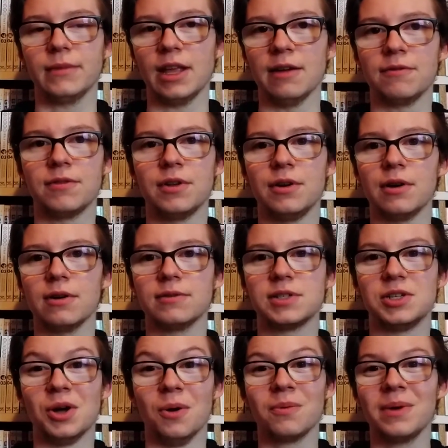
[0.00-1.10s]
the nerves
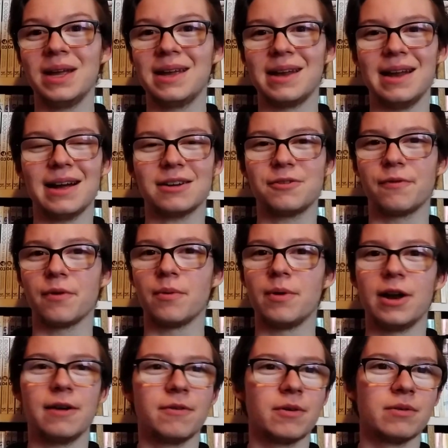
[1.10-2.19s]
don't reconnect for
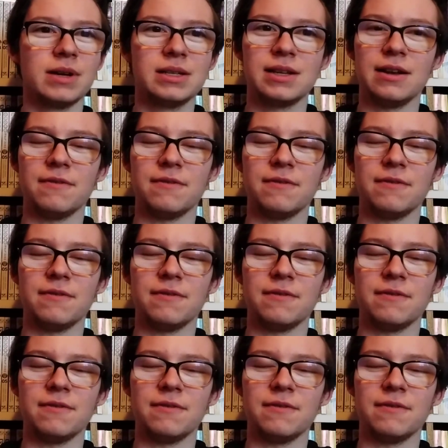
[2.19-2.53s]
whatever reason,